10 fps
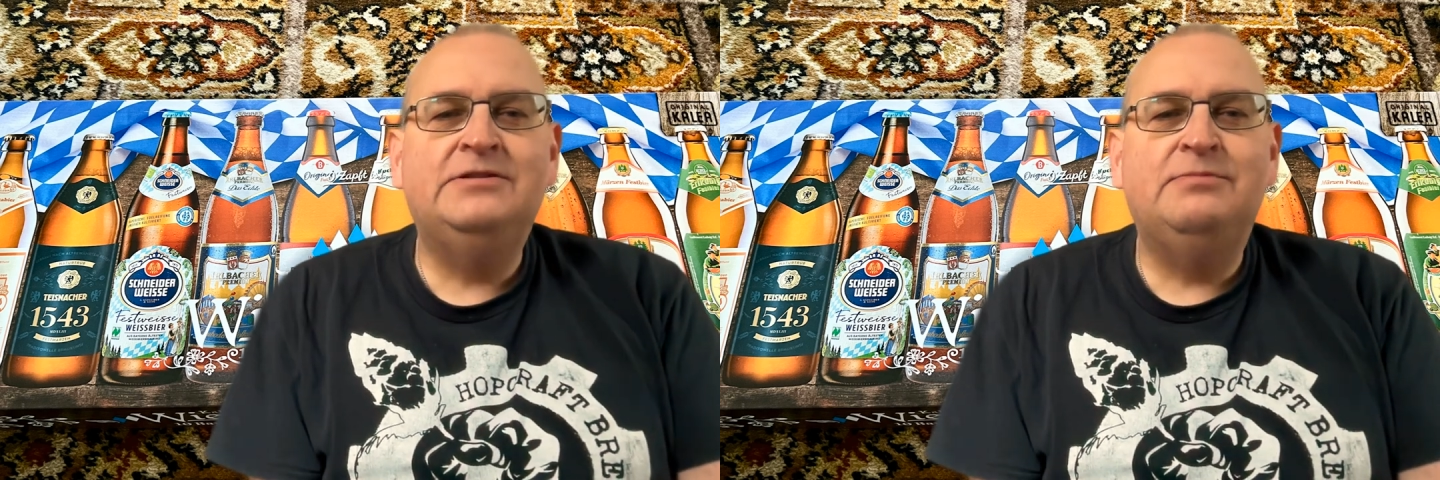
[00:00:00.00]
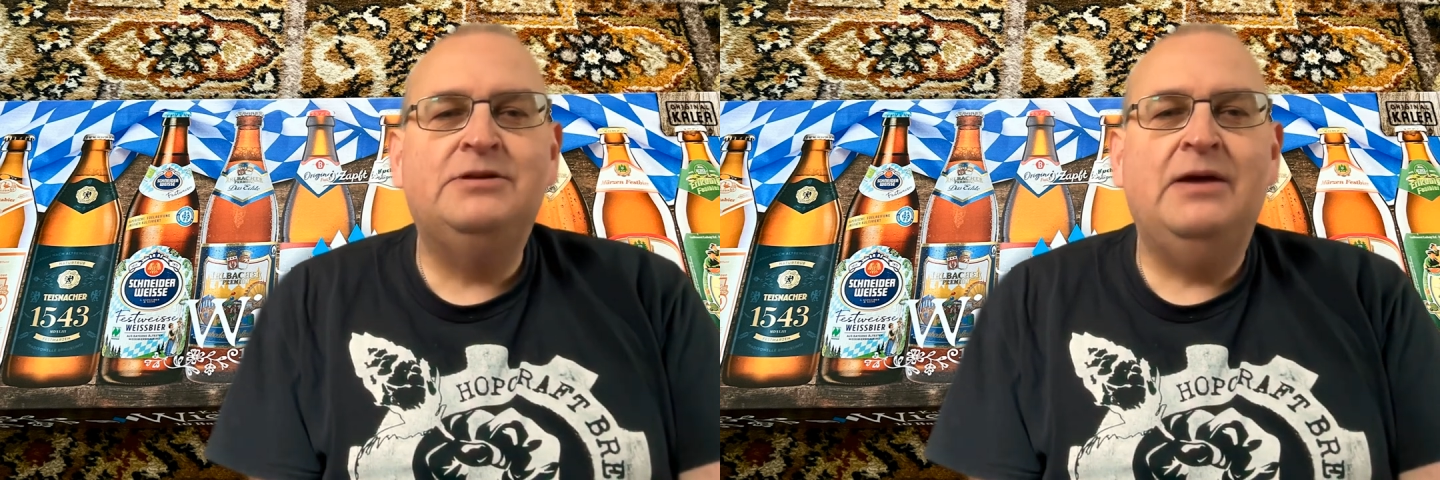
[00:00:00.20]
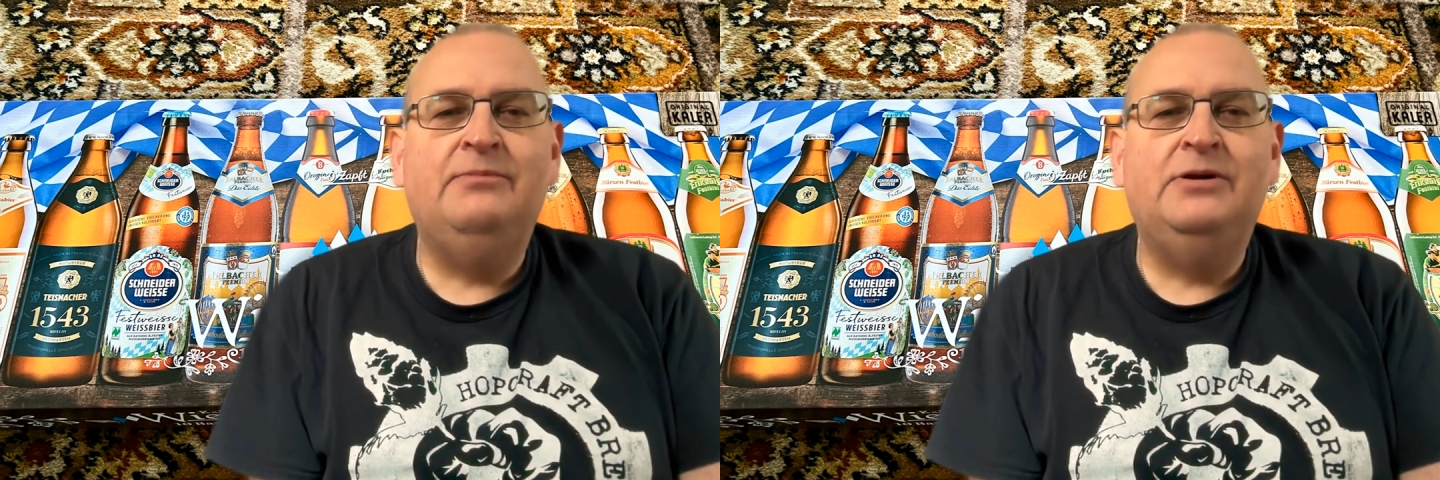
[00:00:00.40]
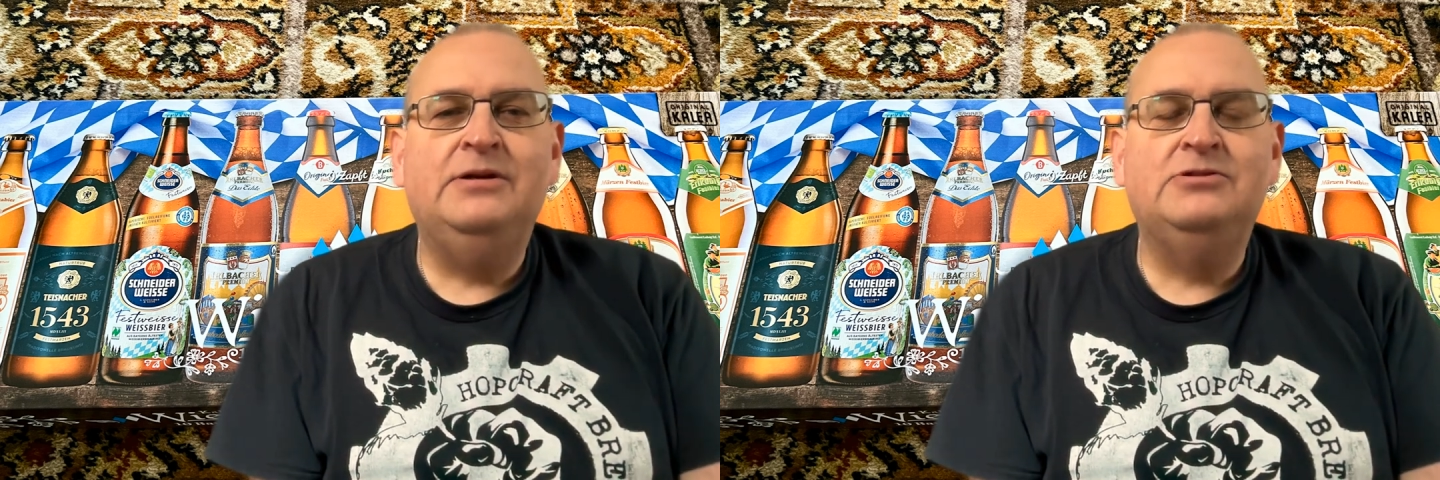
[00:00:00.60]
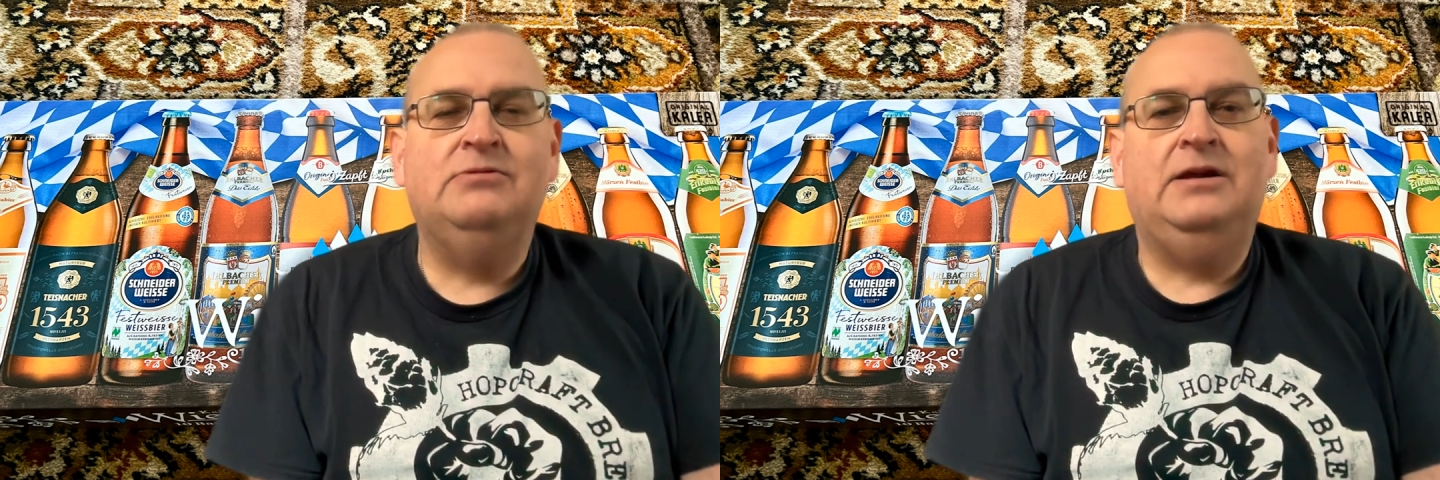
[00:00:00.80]
September
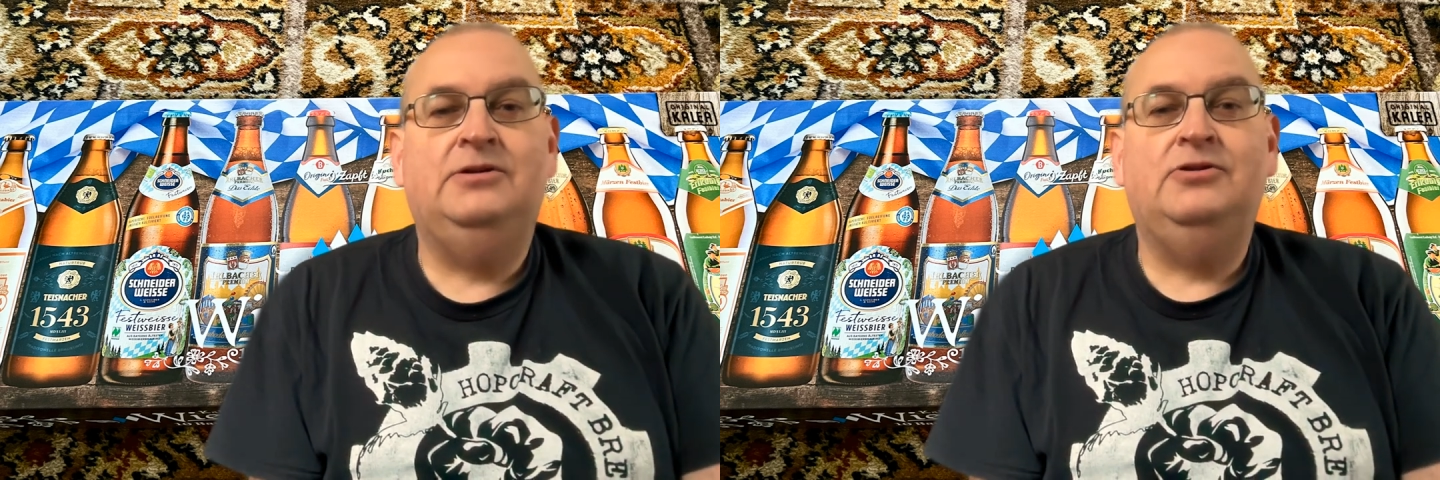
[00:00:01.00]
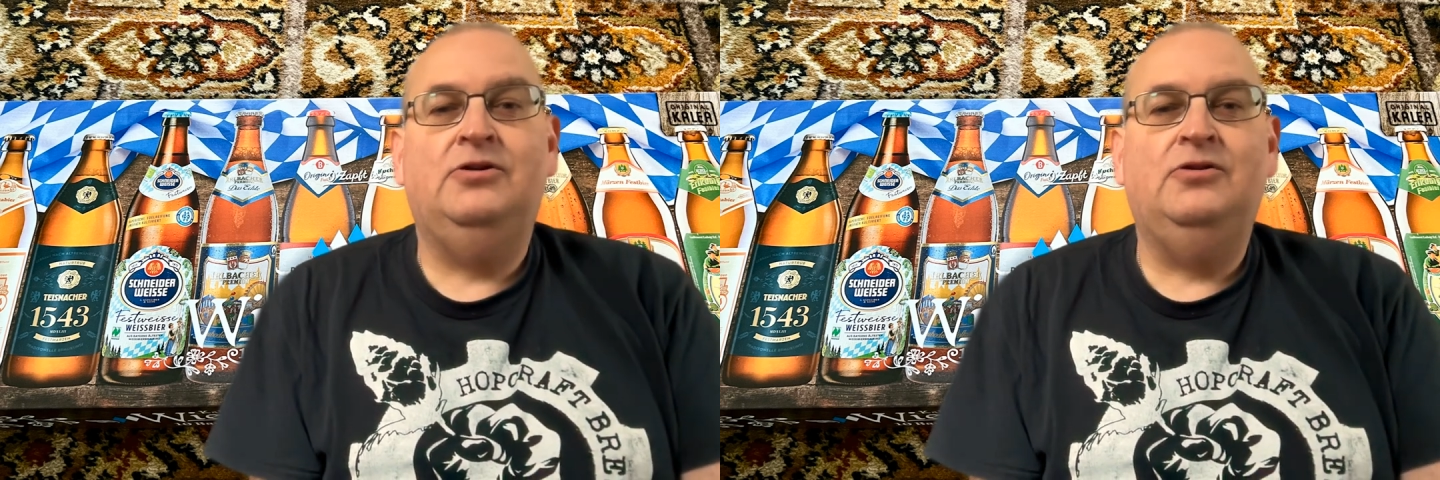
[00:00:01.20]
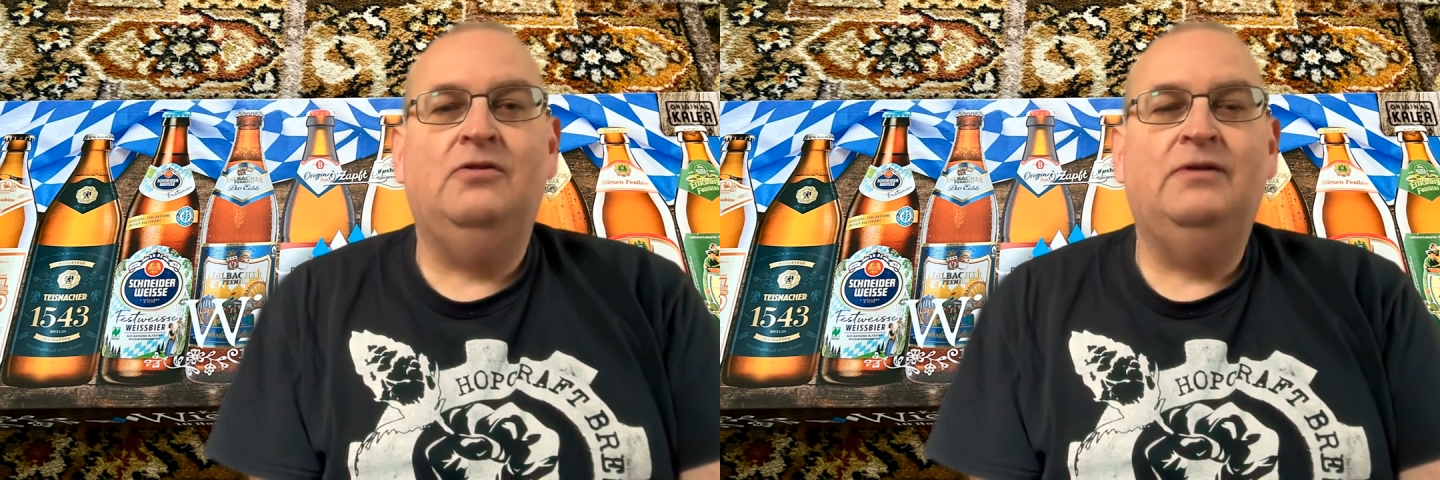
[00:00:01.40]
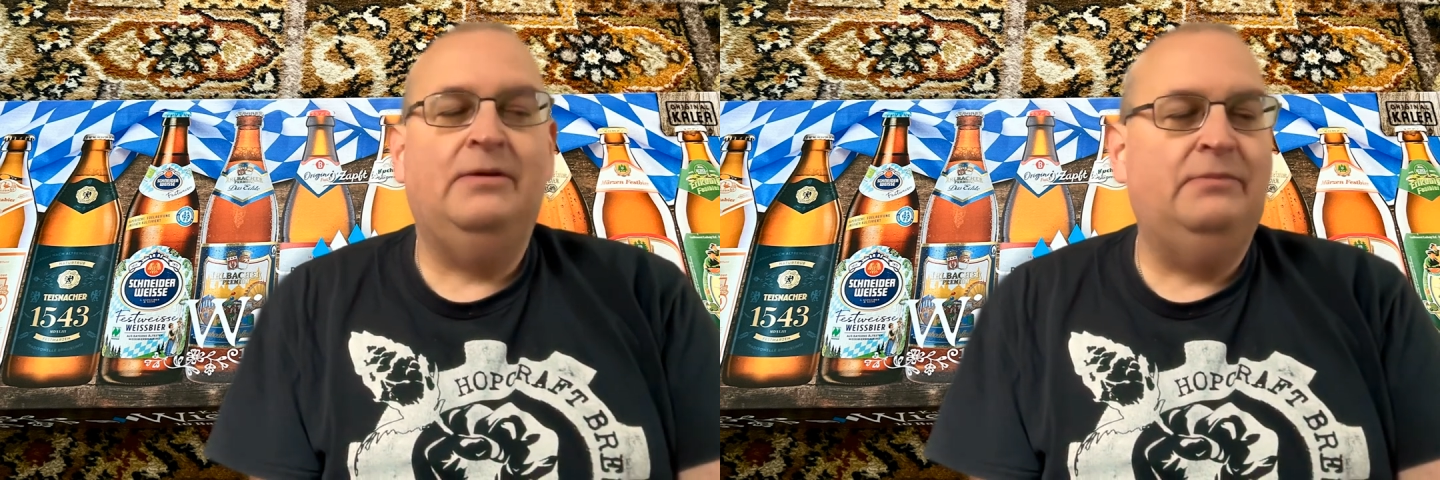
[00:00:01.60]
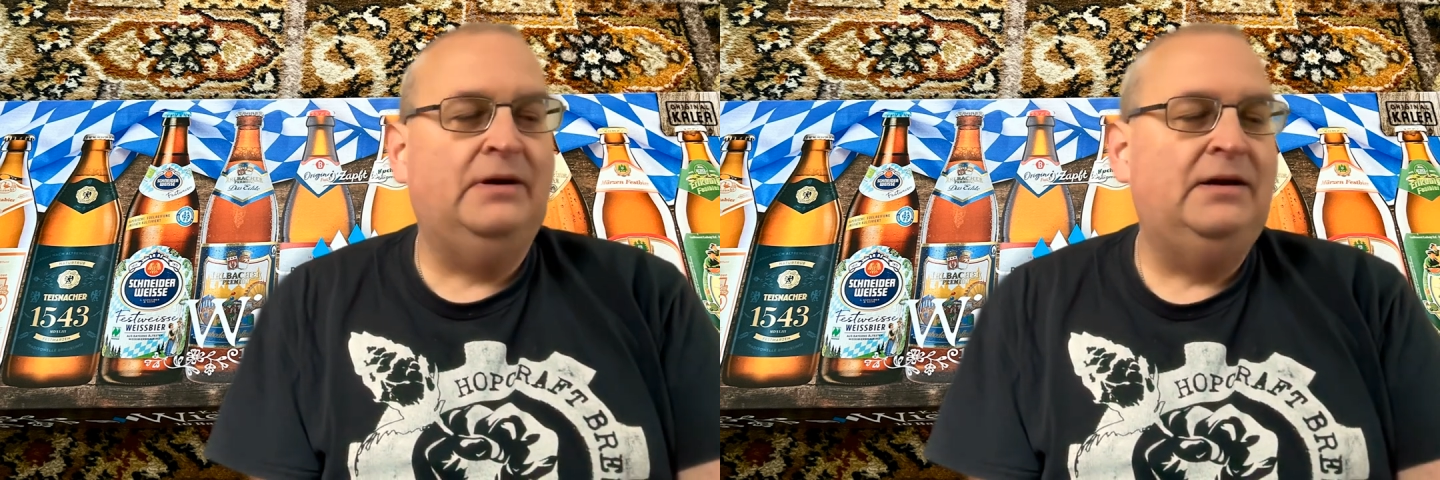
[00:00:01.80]
as well and not
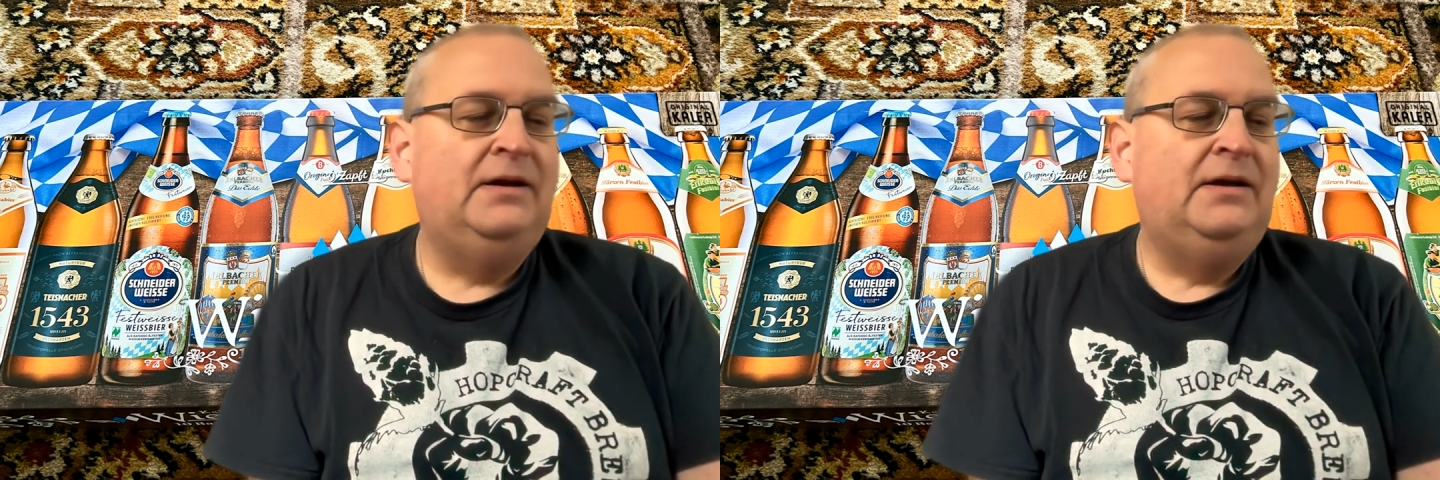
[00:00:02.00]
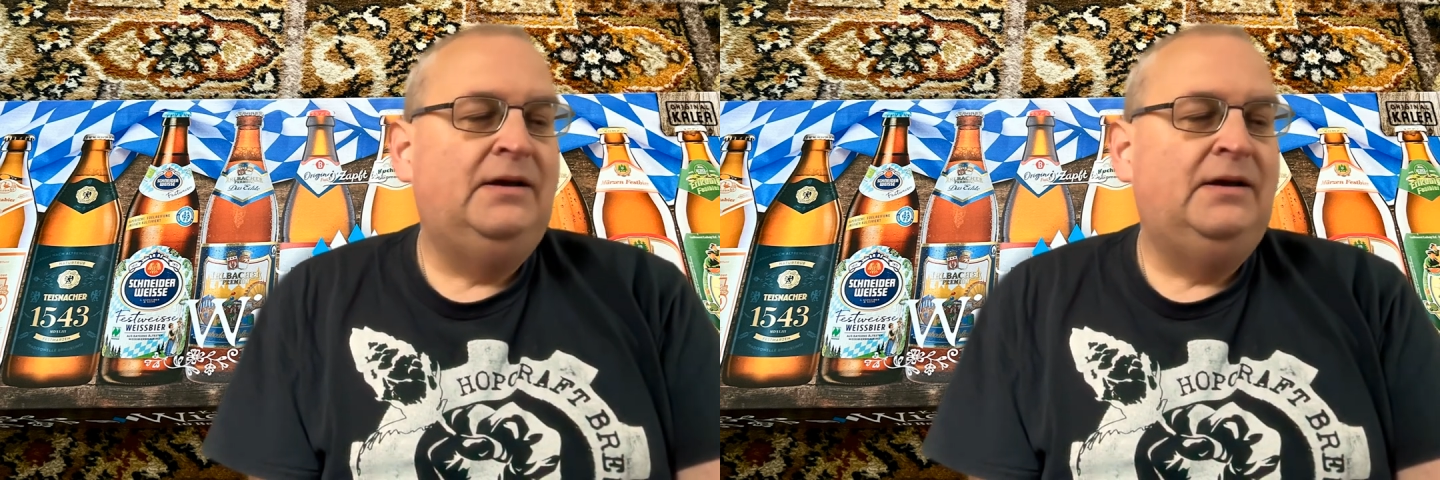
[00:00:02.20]
November.